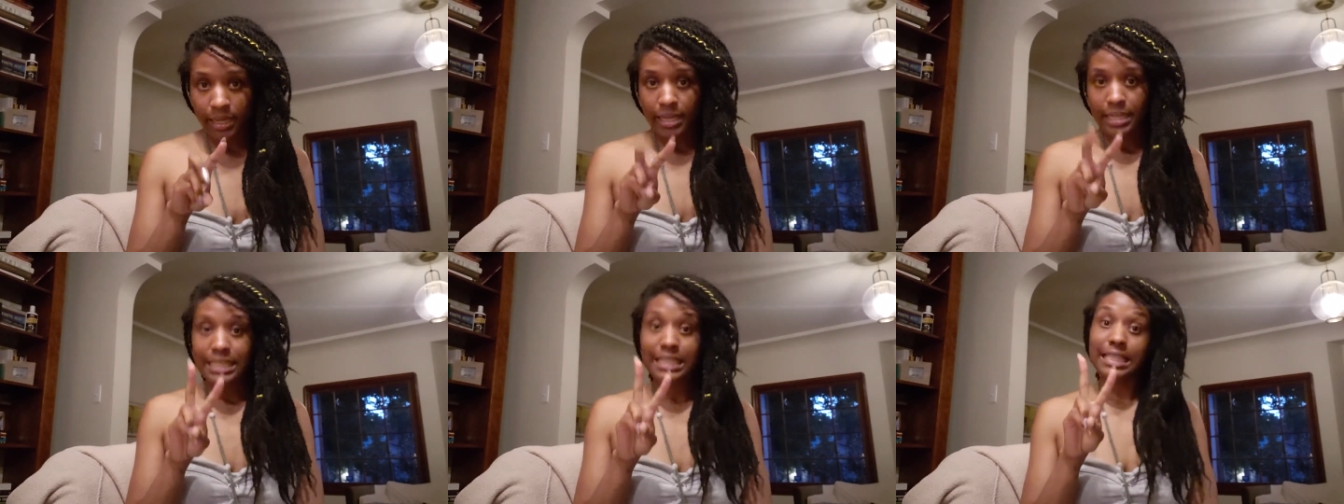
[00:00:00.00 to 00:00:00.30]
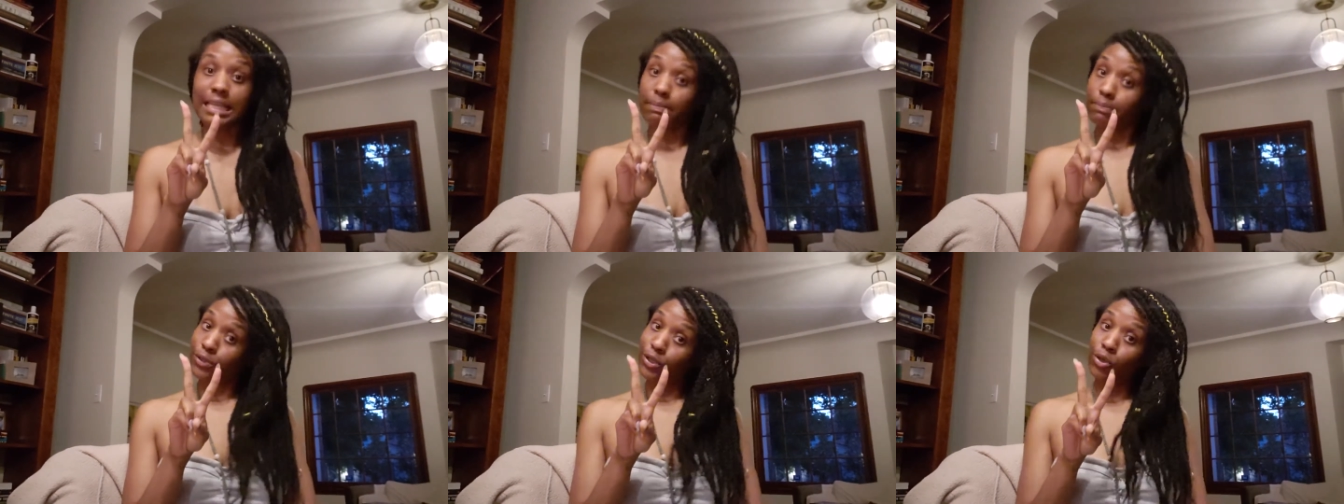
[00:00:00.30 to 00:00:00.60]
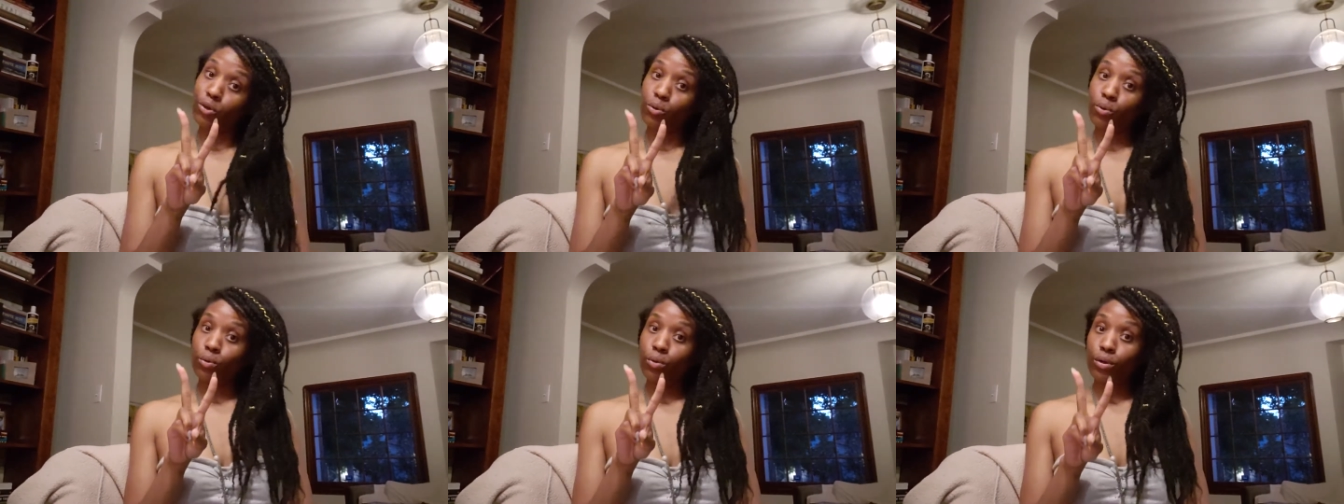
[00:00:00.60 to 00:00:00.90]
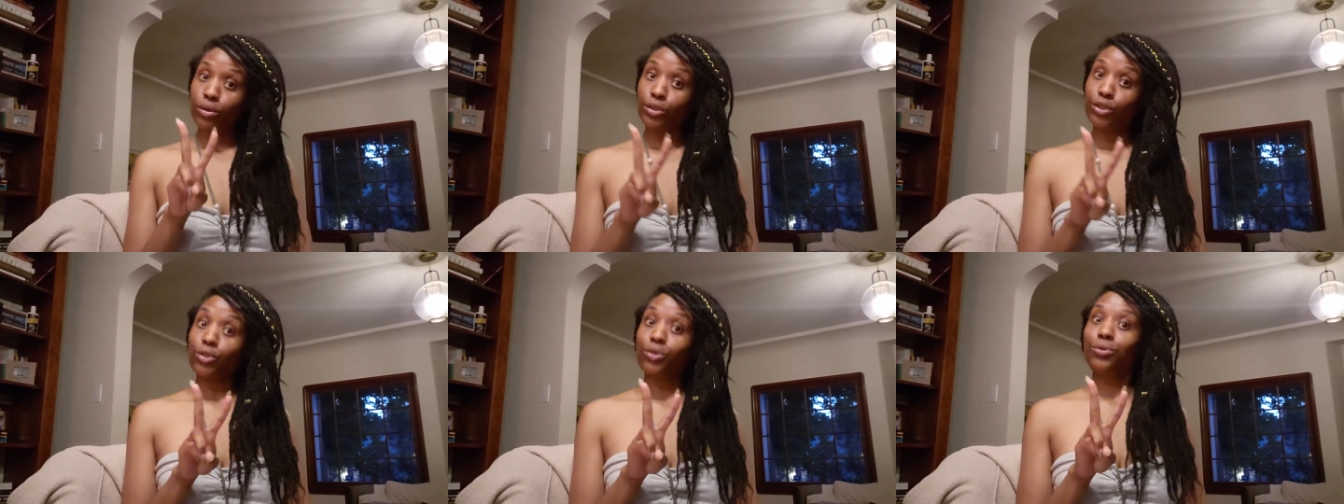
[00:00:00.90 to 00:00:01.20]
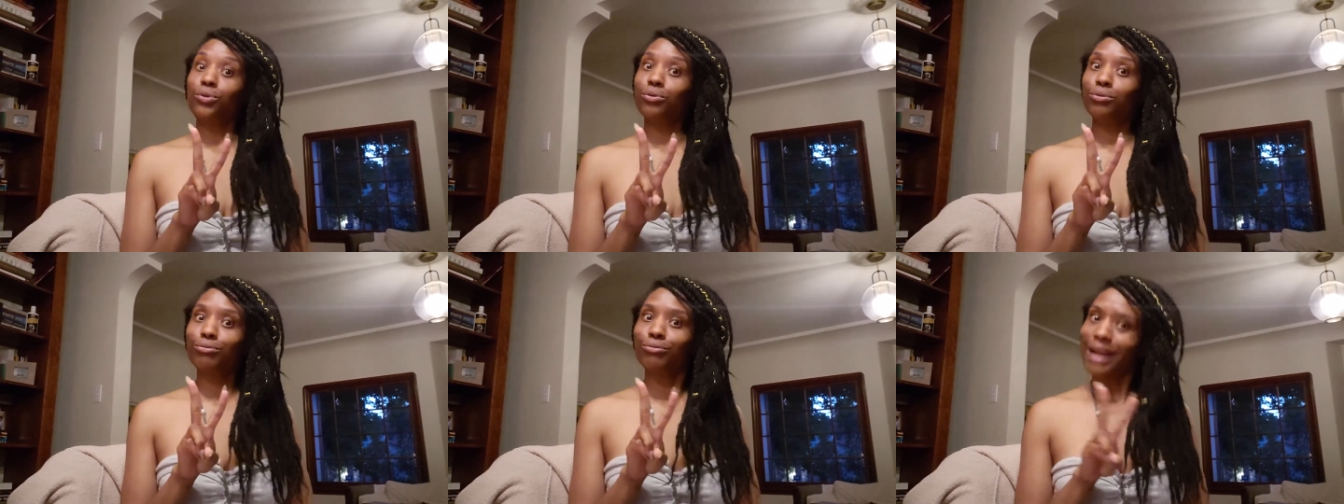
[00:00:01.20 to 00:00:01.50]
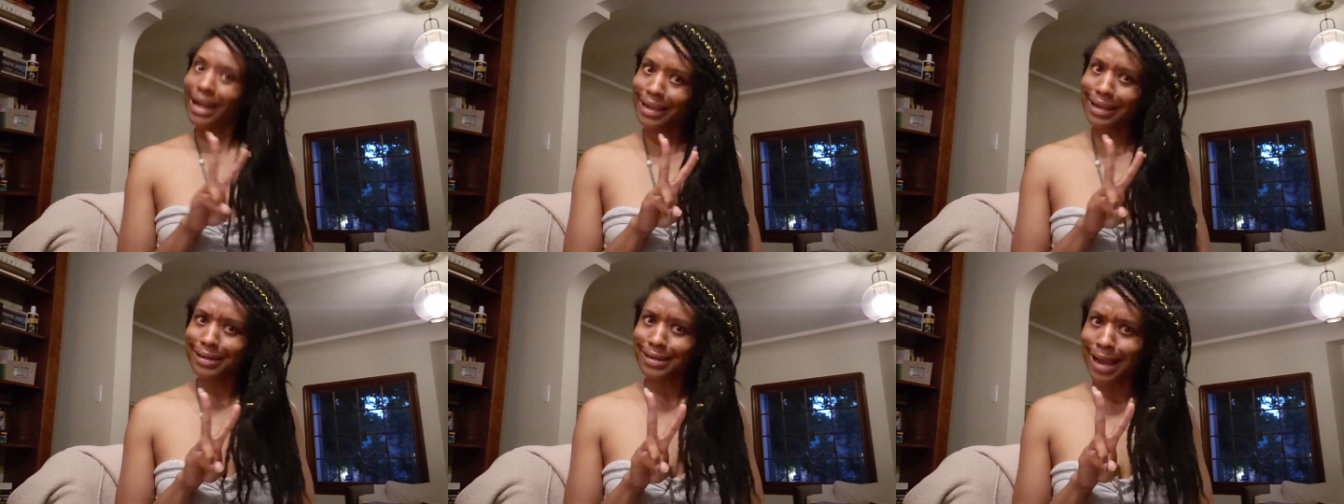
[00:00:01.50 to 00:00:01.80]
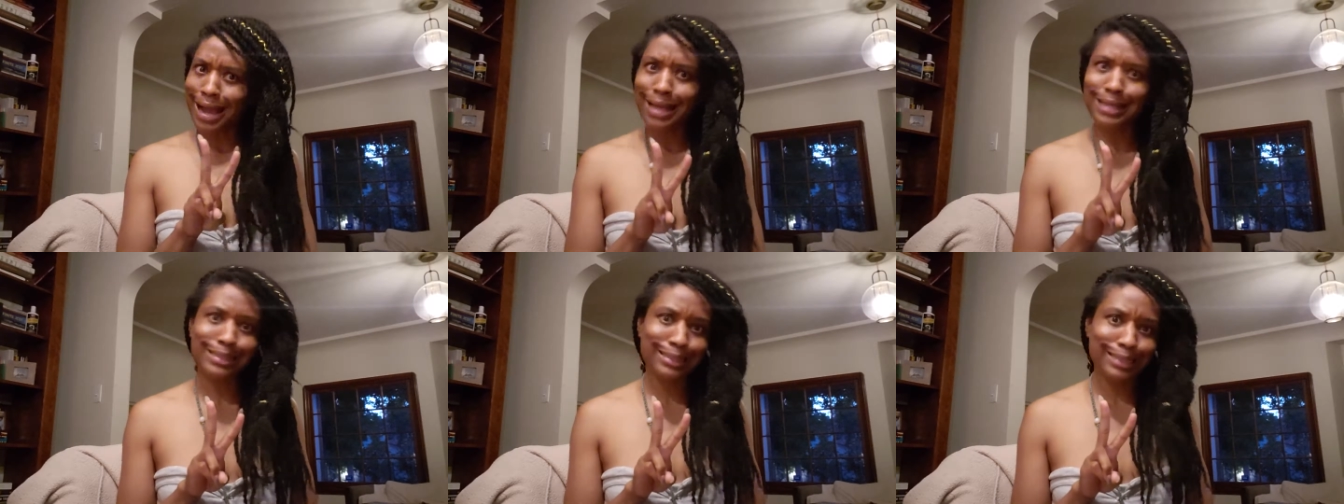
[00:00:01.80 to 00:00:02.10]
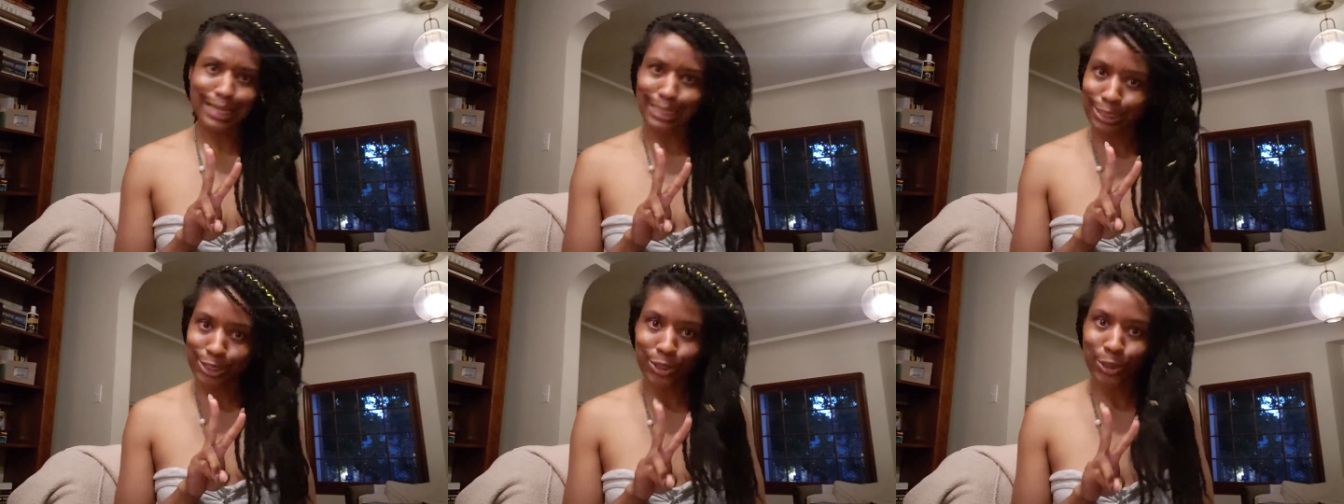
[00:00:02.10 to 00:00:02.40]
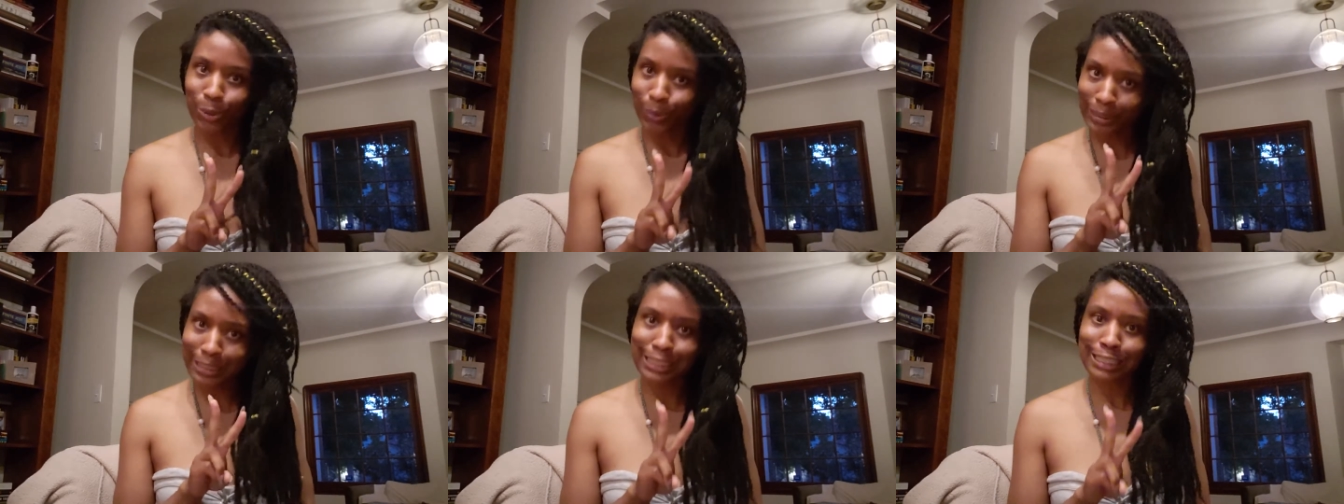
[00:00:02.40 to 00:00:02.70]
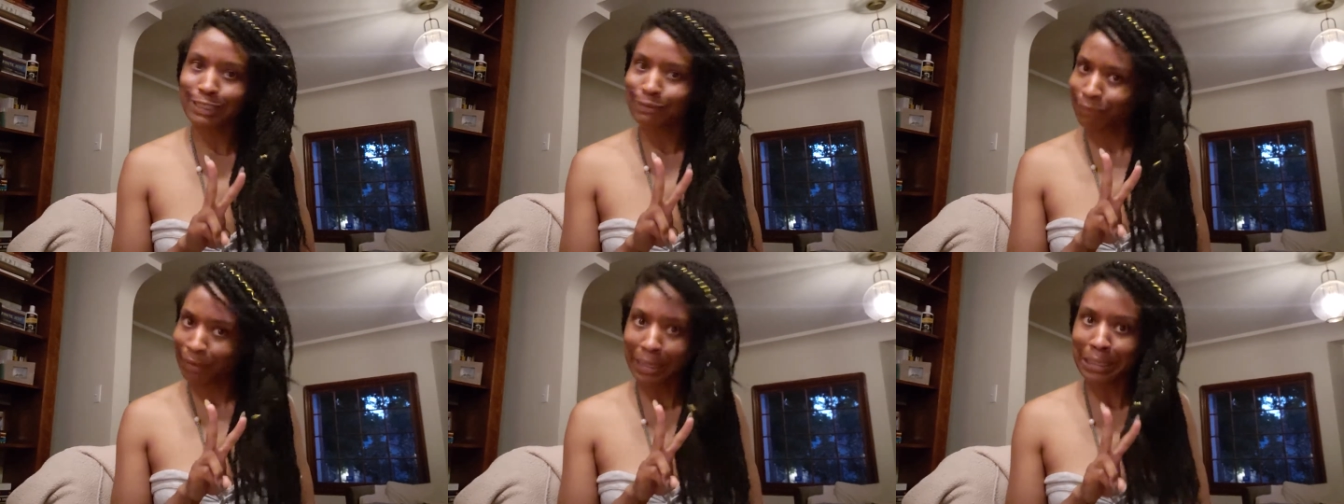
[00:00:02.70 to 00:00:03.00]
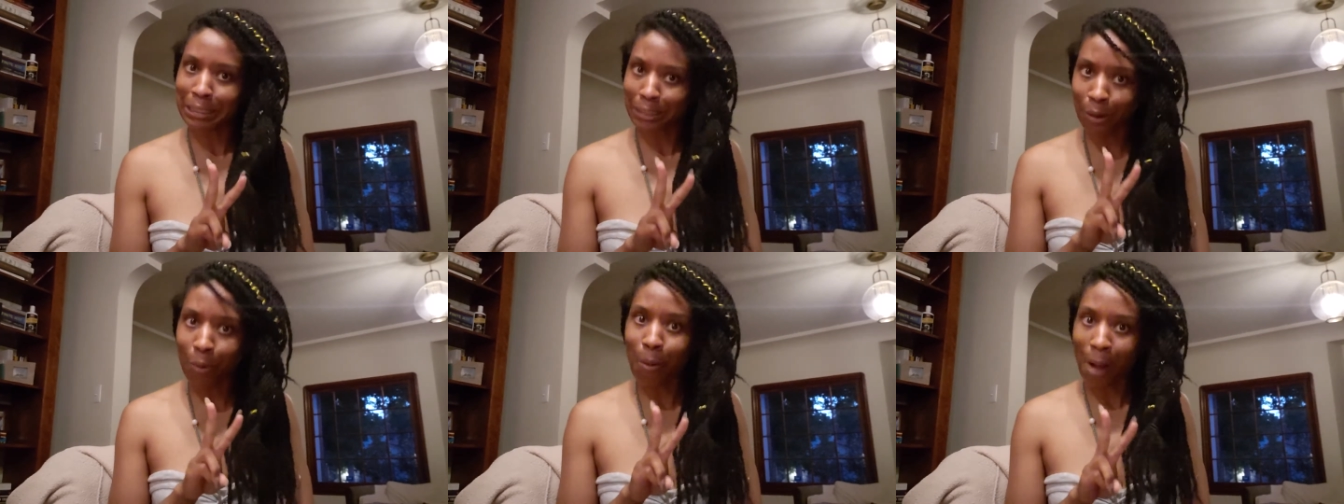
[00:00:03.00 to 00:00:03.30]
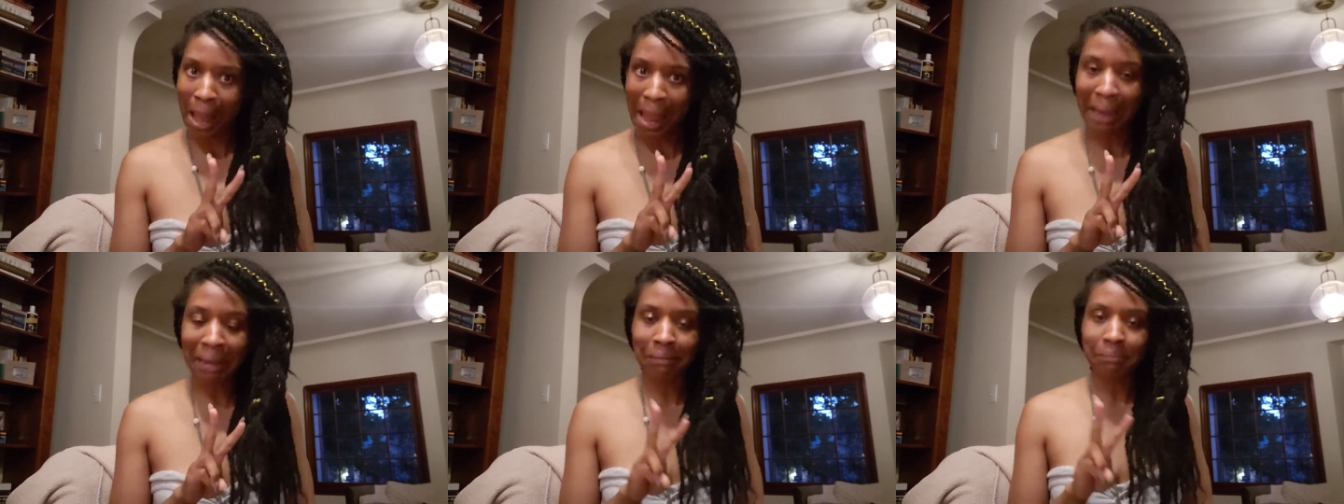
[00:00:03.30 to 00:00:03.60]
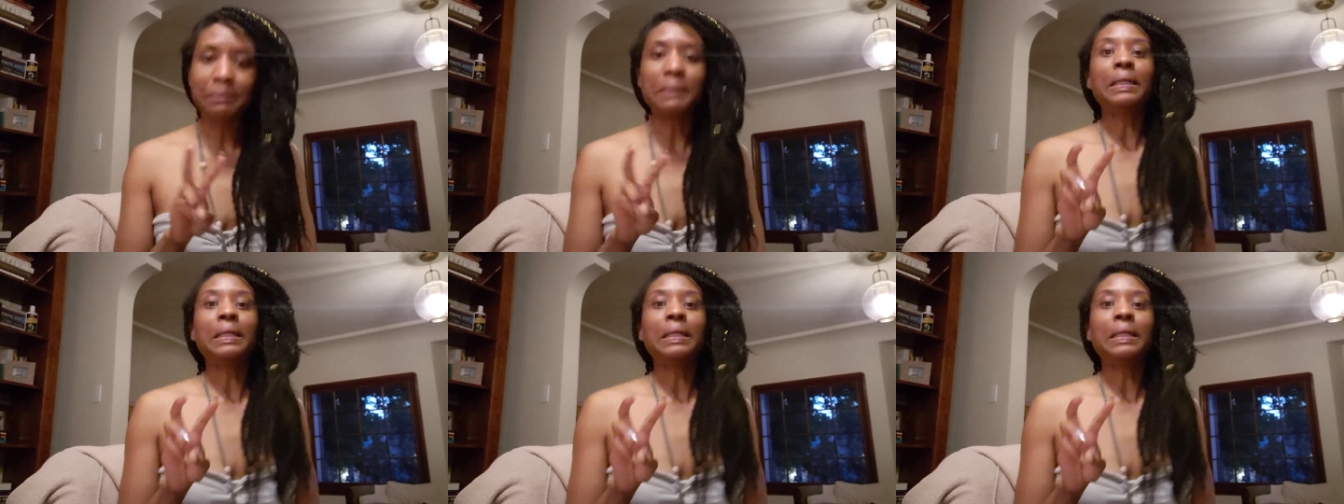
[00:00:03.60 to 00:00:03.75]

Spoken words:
Step 2, you recognize that you is feeling away.